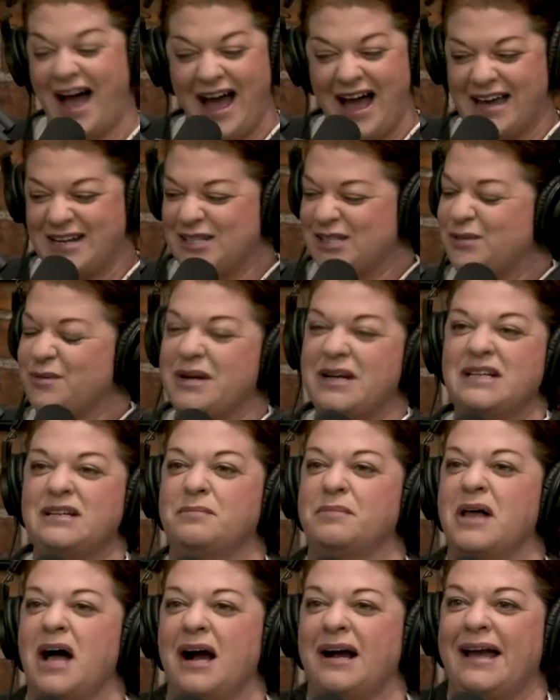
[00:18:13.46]
I just wanted
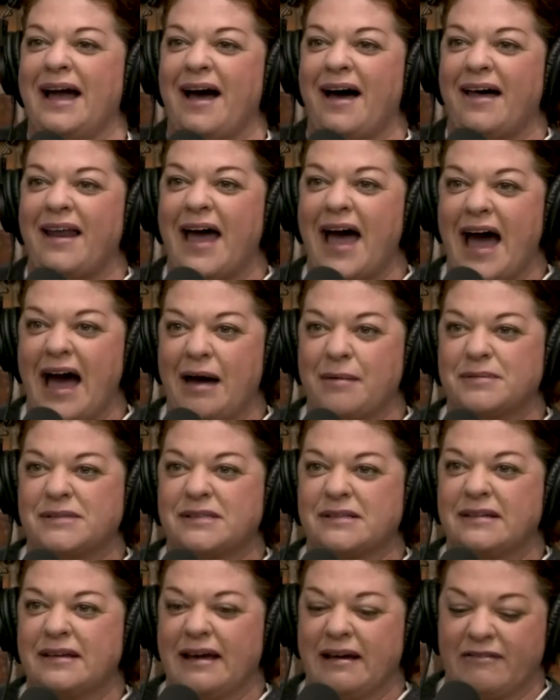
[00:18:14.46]
to block out
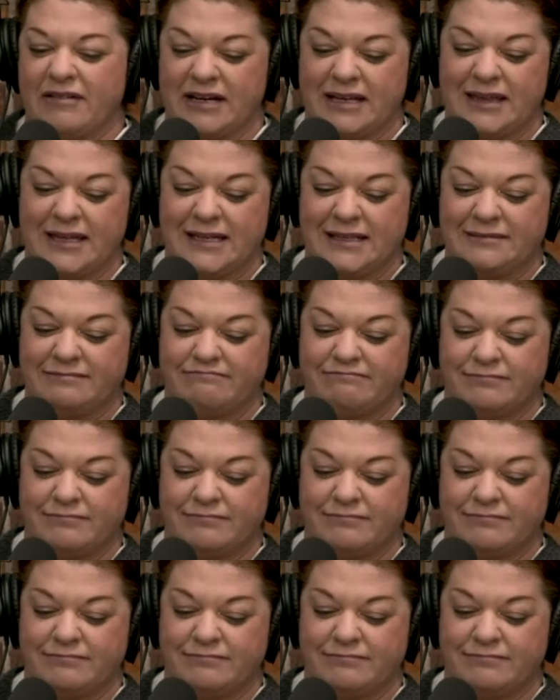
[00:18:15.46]
absolutely everything.